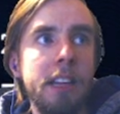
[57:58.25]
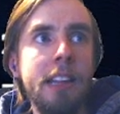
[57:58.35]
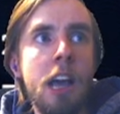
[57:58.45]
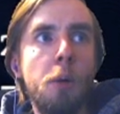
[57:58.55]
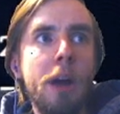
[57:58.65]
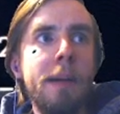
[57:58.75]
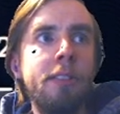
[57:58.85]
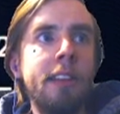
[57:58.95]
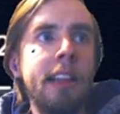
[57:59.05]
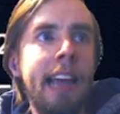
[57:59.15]
Leo
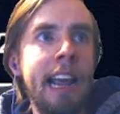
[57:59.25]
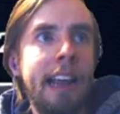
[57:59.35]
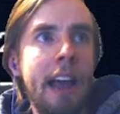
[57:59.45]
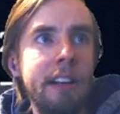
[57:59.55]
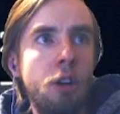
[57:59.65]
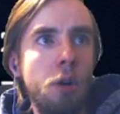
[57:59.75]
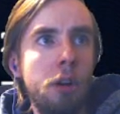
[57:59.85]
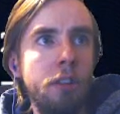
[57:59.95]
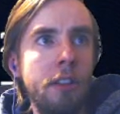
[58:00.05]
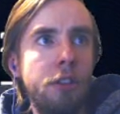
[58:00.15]
Remus and the Kane County
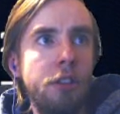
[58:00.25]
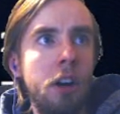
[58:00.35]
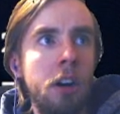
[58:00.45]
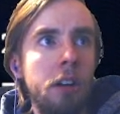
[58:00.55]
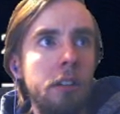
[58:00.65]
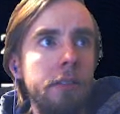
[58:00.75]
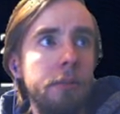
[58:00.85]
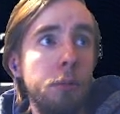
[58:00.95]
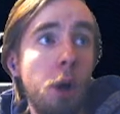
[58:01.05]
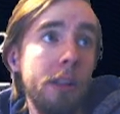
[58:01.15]
Cougars in third.
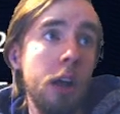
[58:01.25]
Well, Leo